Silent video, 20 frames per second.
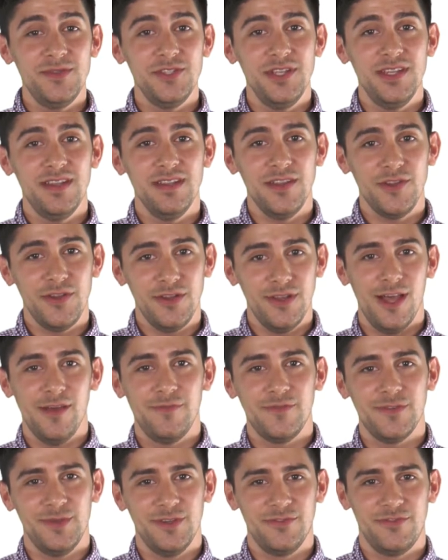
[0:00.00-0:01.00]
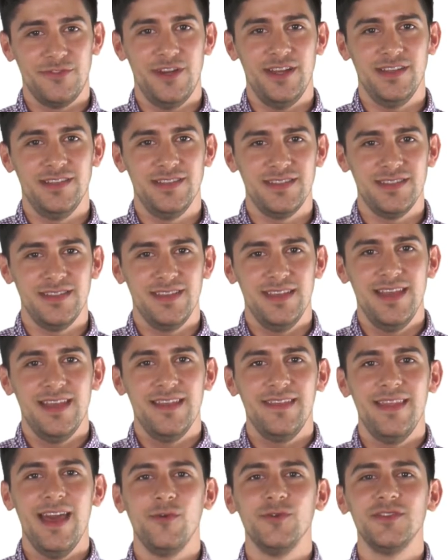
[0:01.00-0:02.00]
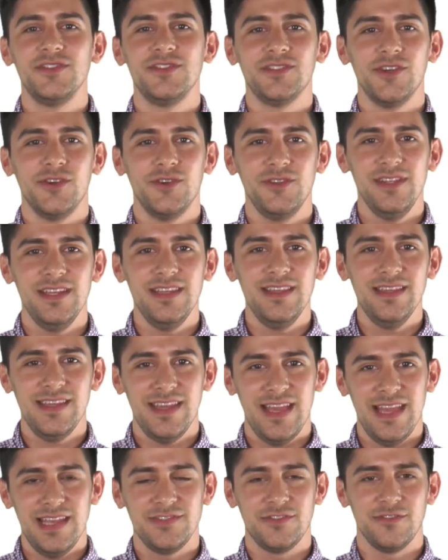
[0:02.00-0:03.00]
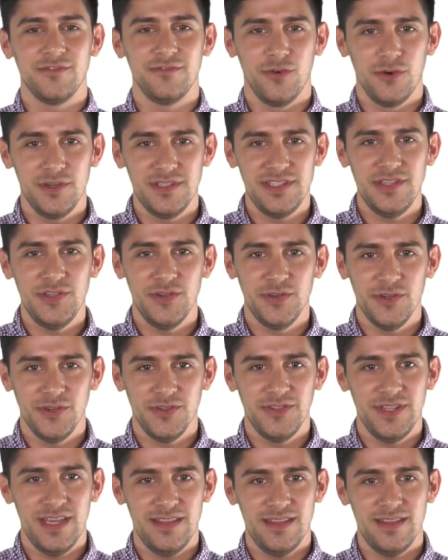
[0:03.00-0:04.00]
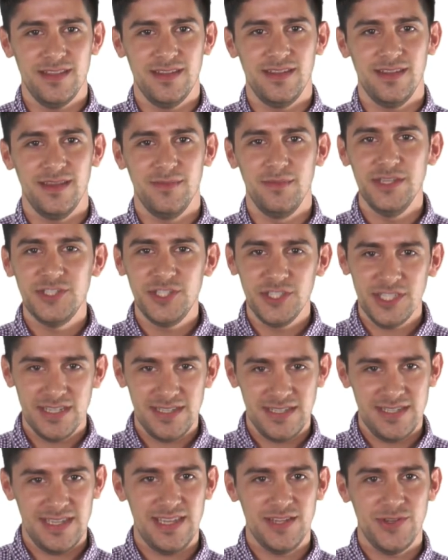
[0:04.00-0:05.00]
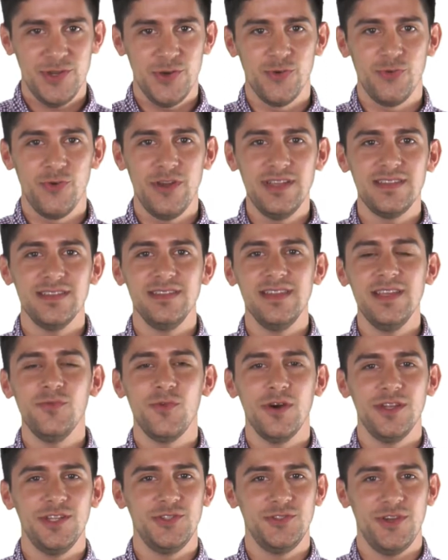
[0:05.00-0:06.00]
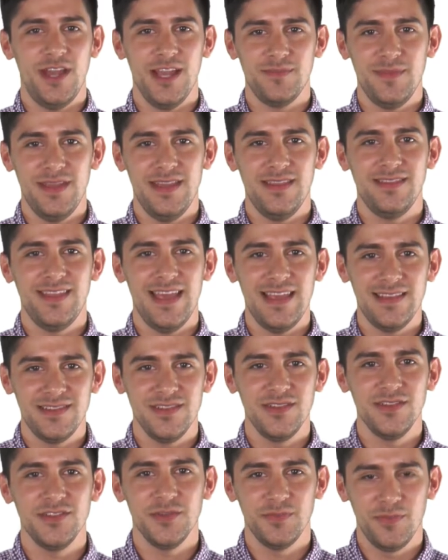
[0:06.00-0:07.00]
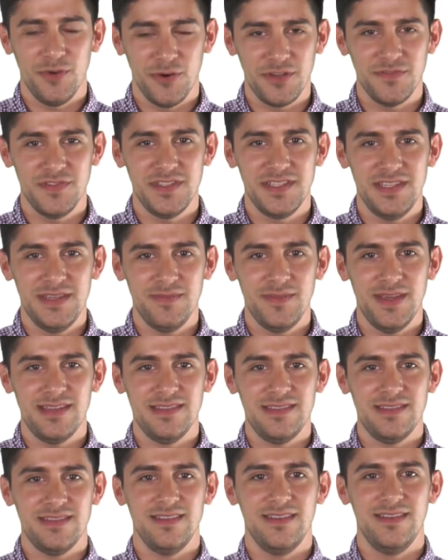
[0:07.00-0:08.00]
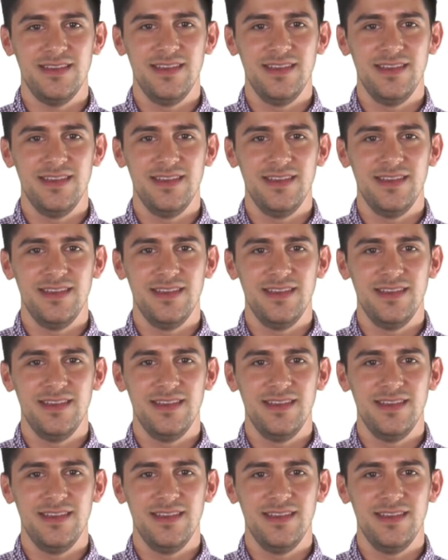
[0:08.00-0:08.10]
you need a little help from your friends. That was certainly the case for 14-year-old Nathan, a Michigan teen who recently won a track meet thanks to the support of his teammates.